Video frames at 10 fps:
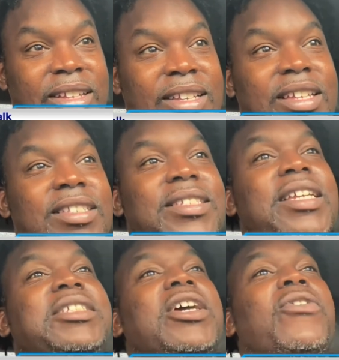
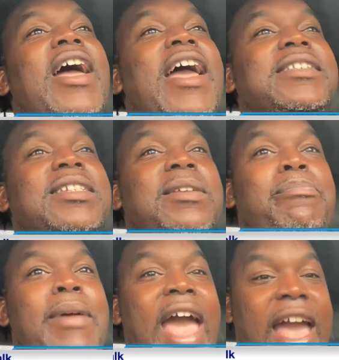Sit your ass in the
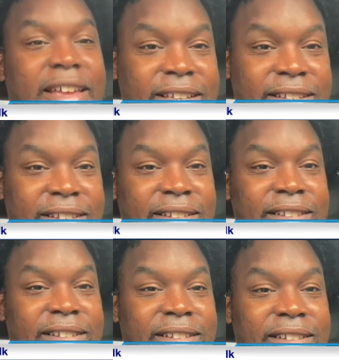back
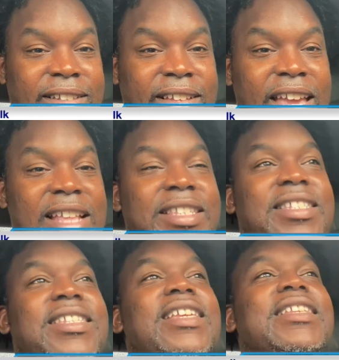and
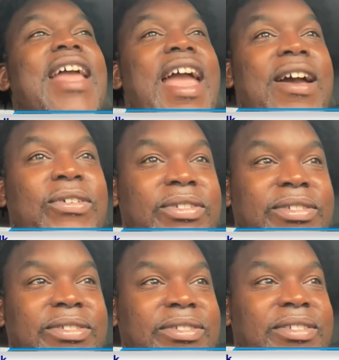sit down
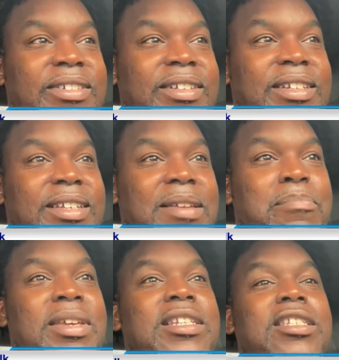and
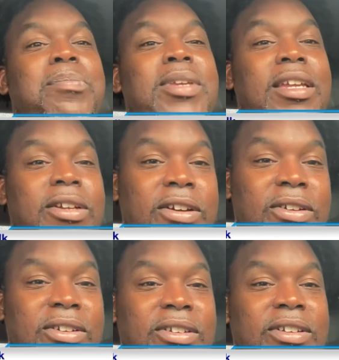be the speaker
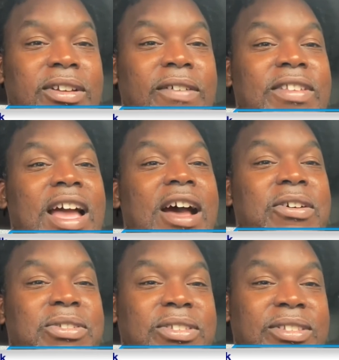of the
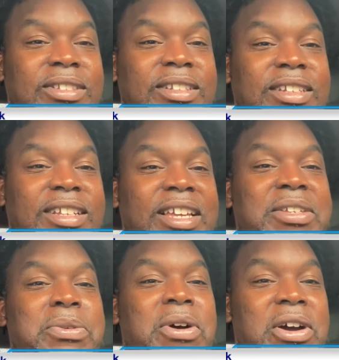house like
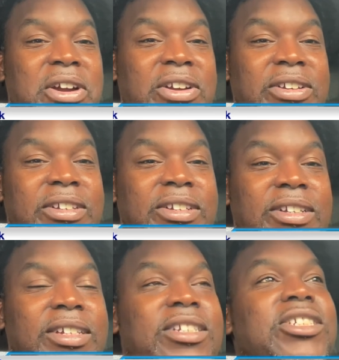you are.
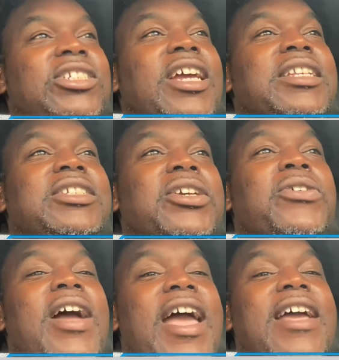Shut
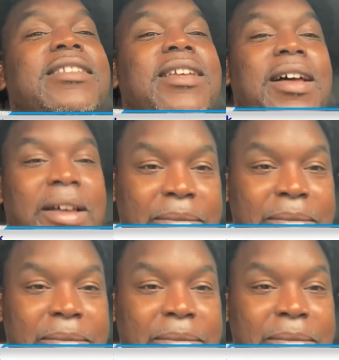your ass up.